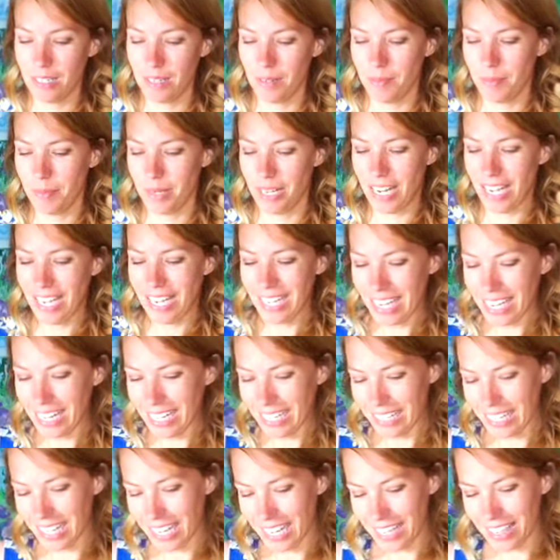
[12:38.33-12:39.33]
but I kind
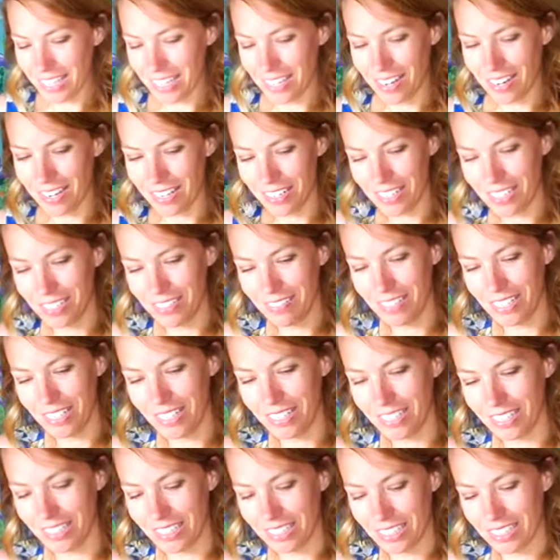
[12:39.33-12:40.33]
of like the cartoony
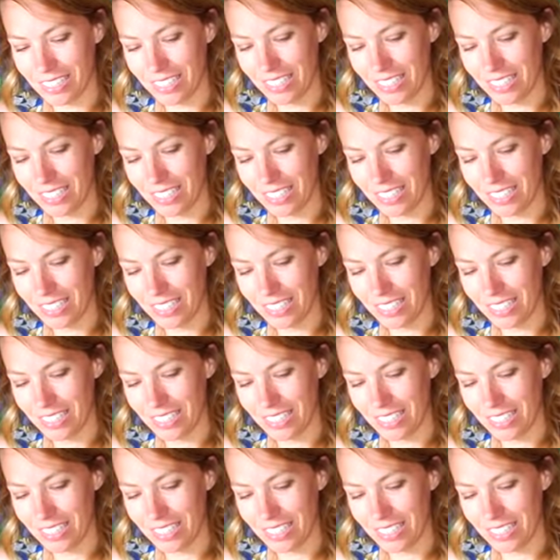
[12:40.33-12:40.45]
look.